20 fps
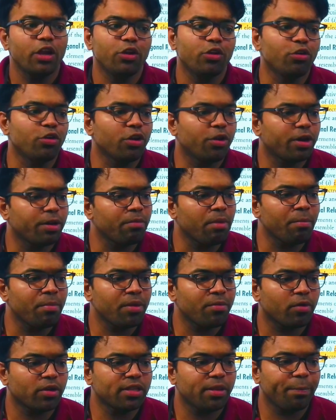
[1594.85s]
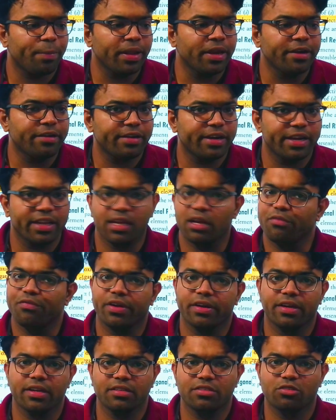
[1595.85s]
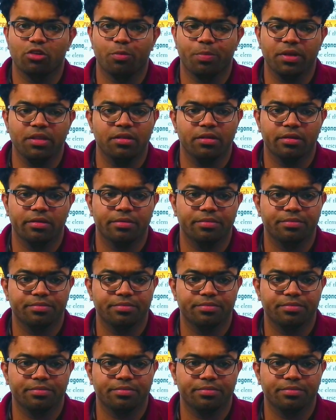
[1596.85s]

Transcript: Do you remember what the penetrating effect is, Drupat?